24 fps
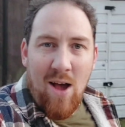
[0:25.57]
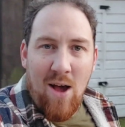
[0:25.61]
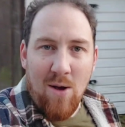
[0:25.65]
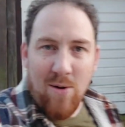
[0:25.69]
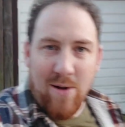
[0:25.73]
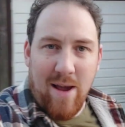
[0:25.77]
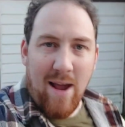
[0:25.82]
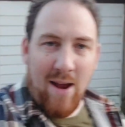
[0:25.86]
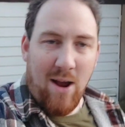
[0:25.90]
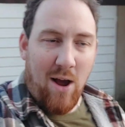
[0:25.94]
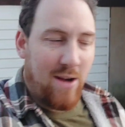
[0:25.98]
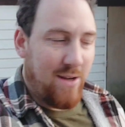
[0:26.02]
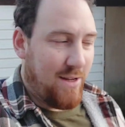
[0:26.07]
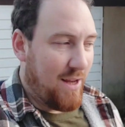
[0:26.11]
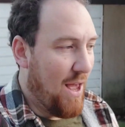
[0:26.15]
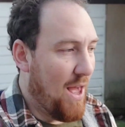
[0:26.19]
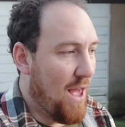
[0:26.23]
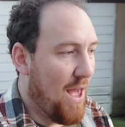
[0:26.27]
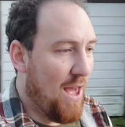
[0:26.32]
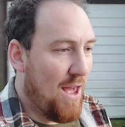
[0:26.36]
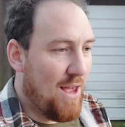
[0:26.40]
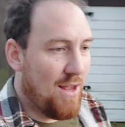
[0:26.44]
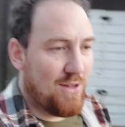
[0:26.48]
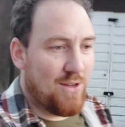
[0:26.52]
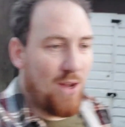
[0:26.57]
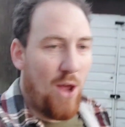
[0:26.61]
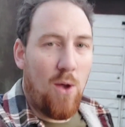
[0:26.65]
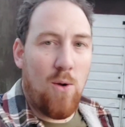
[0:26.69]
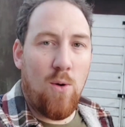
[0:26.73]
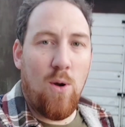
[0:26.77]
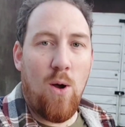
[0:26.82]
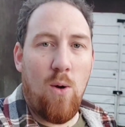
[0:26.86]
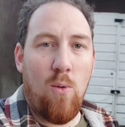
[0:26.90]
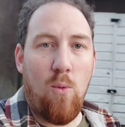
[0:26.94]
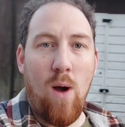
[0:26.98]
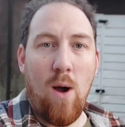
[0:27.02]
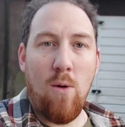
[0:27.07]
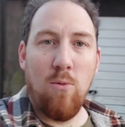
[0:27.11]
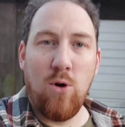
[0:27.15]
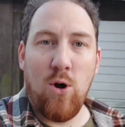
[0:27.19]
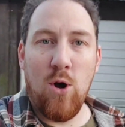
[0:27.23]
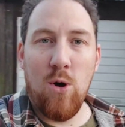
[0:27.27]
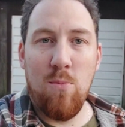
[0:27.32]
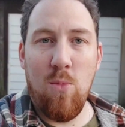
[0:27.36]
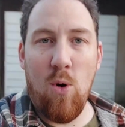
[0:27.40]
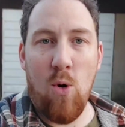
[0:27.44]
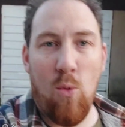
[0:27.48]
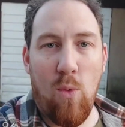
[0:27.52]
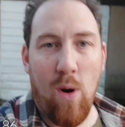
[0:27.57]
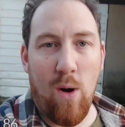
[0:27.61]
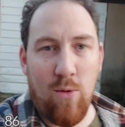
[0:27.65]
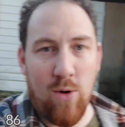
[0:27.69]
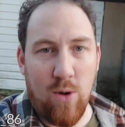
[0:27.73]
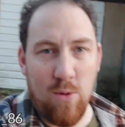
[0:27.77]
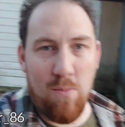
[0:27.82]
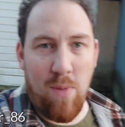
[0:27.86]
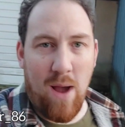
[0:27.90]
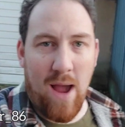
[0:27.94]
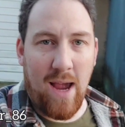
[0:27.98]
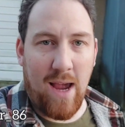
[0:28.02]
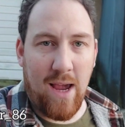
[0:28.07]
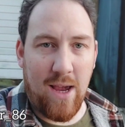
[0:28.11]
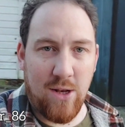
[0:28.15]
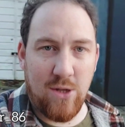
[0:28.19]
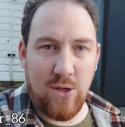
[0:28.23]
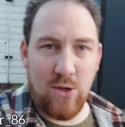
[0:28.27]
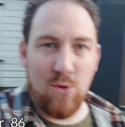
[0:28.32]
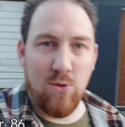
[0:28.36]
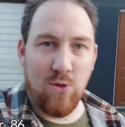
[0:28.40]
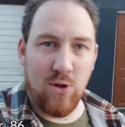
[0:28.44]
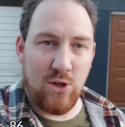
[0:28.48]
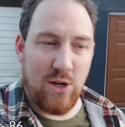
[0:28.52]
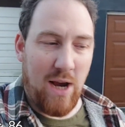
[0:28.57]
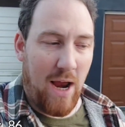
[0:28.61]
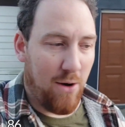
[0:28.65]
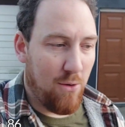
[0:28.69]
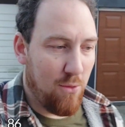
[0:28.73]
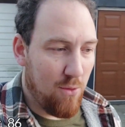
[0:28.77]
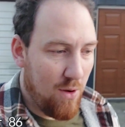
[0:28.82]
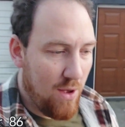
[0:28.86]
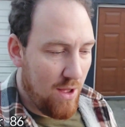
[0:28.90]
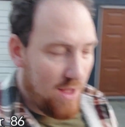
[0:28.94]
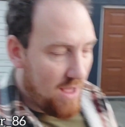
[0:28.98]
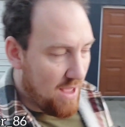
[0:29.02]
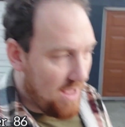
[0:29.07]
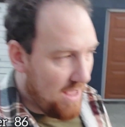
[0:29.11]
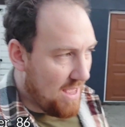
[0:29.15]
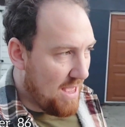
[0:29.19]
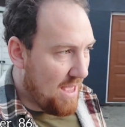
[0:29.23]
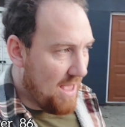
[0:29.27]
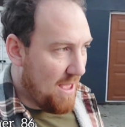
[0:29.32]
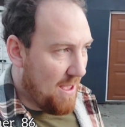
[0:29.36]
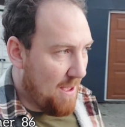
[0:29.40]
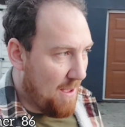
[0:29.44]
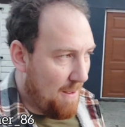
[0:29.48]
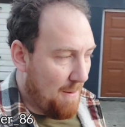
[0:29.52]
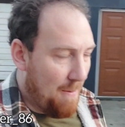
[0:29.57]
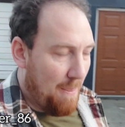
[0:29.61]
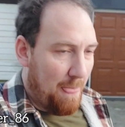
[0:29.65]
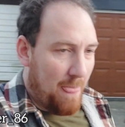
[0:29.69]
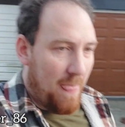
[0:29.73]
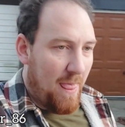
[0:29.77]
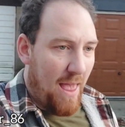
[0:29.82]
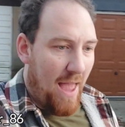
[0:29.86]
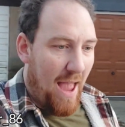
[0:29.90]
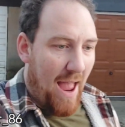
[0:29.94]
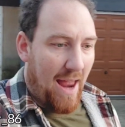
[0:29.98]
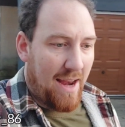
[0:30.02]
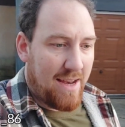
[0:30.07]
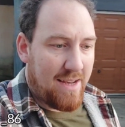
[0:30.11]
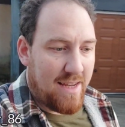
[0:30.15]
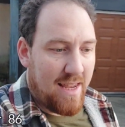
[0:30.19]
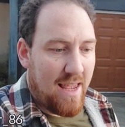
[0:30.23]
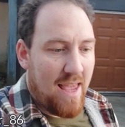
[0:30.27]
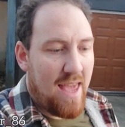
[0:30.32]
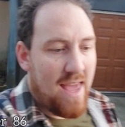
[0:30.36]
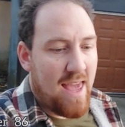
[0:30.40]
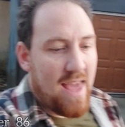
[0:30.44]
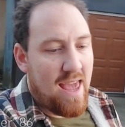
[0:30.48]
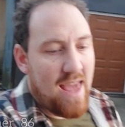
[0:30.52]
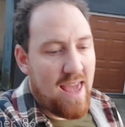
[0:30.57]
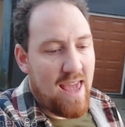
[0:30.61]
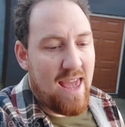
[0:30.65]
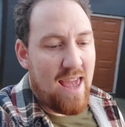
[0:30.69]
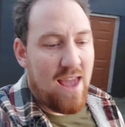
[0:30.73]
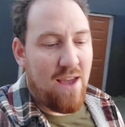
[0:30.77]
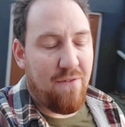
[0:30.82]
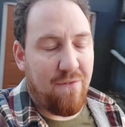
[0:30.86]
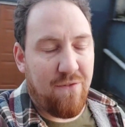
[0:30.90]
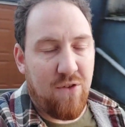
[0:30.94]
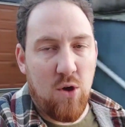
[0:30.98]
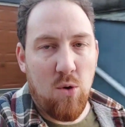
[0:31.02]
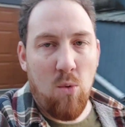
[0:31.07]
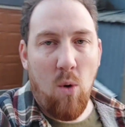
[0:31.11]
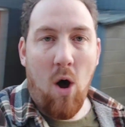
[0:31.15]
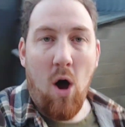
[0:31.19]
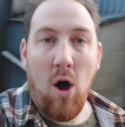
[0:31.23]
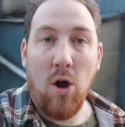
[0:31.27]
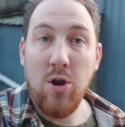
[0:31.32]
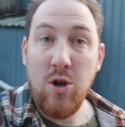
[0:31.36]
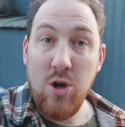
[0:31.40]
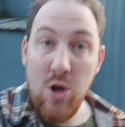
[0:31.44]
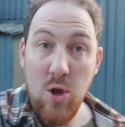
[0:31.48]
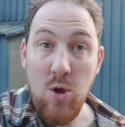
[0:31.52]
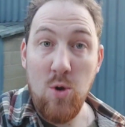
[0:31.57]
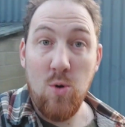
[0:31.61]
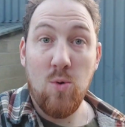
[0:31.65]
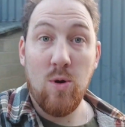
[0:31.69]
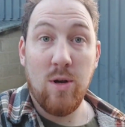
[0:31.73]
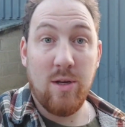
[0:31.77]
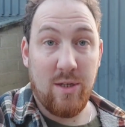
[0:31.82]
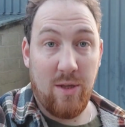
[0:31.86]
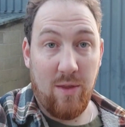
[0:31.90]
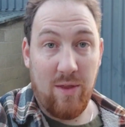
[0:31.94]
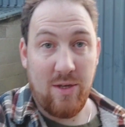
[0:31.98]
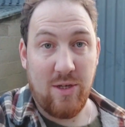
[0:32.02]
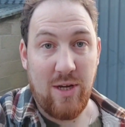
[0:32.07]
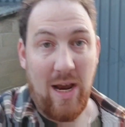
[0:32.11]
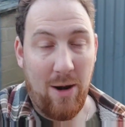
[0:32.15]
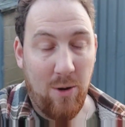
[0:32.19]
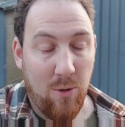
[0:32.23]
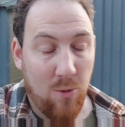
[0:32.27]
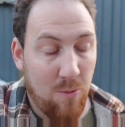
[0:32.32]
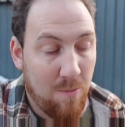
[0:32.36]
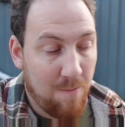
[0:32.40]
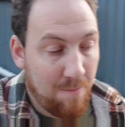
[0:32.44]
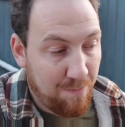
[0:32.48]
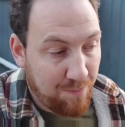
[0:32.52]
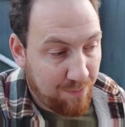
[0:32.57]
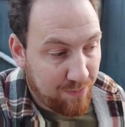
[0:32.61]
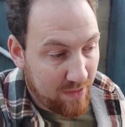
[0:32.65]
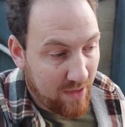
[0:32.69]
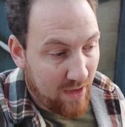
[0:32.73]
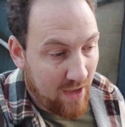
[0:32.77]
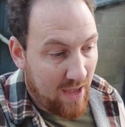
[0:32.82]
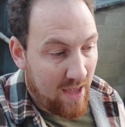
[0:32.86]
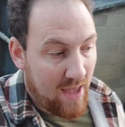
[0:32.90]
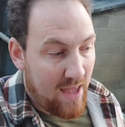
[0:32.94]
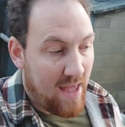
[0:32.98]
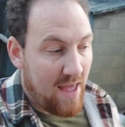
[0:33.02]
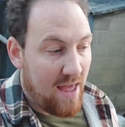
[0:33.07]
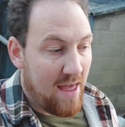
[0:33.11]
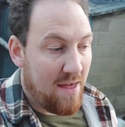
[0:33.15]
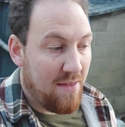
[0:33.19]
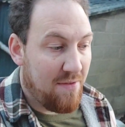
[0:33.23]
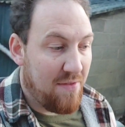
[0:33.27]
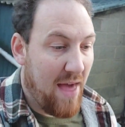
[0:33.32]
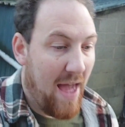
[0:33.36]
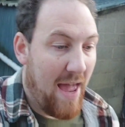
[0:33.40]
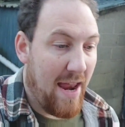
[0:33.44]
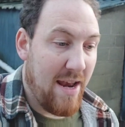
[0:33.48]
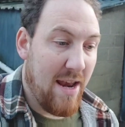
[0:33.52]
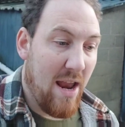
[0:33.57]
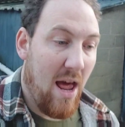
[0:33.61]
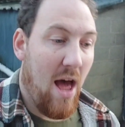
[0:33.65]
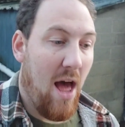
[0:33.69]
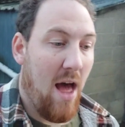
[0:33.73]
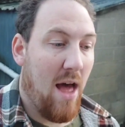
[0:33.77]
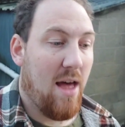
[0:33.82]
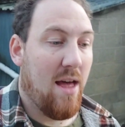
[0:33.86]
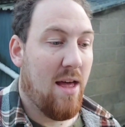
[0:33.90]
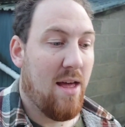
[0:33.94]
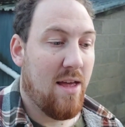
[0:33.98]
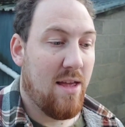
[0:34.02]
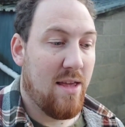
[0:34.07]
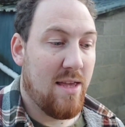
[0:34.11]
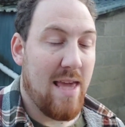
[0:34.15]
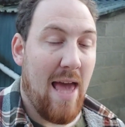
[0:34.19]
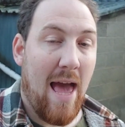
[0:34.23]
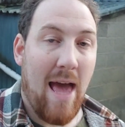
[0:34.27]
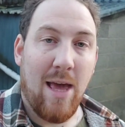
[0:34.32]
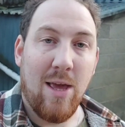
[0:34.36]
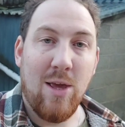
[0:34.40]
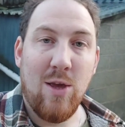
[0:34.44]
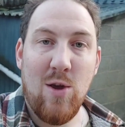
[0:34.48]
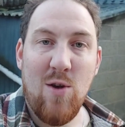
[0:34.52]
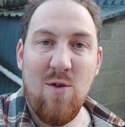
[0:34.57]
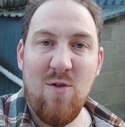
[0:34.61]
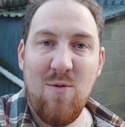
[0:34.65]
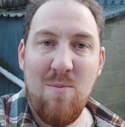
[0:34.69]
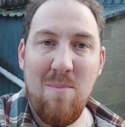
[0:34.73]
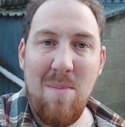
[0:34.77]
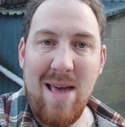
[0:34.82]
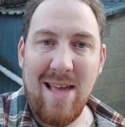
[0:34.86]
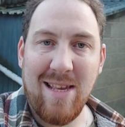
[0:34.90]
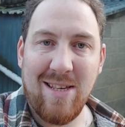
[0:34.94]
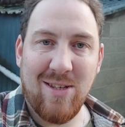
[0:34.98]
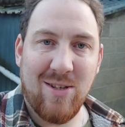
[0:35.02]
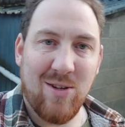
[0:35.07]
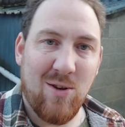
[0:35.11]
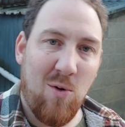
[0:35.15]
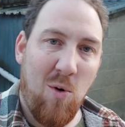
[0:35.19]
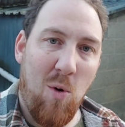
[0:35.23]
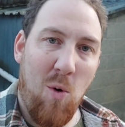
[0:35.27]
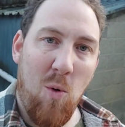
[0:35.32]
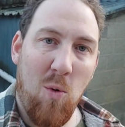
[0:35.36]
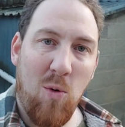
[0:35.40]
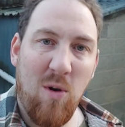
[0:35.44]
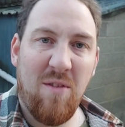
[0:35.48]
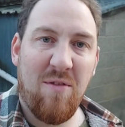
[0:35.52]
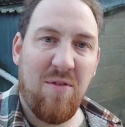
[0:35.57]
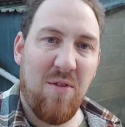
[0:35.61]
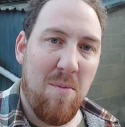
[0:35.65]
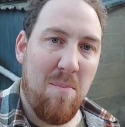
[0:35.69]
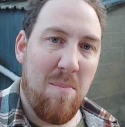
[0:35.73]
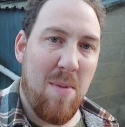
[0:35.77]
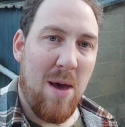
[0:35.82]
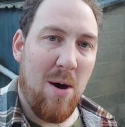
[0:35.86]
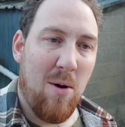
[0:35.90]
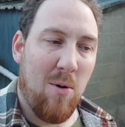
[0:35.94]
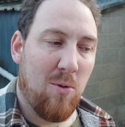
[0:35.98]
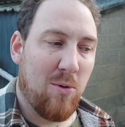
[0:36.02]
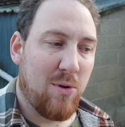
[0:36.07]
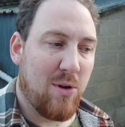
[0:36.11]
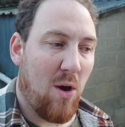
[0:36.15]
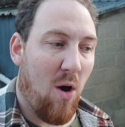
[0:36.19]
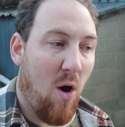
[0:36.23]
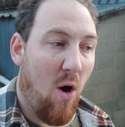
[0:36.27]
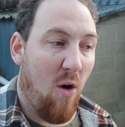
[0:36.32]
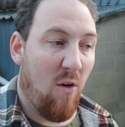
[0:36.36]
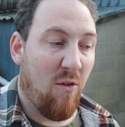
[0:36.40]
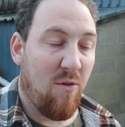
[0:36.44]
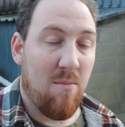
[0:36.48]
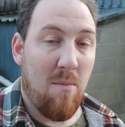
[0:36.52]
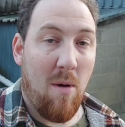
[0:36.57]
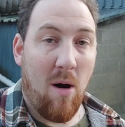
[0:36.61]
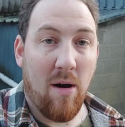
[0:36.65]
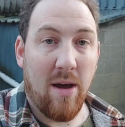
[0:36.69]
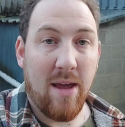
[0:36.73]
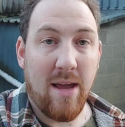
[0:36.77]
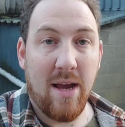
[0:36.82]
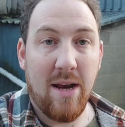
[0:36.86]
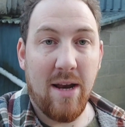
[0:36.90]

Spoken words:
Okay guys, so welcome back to the channel. And if you are new to the channel, then yeah, you've missed all of the build of my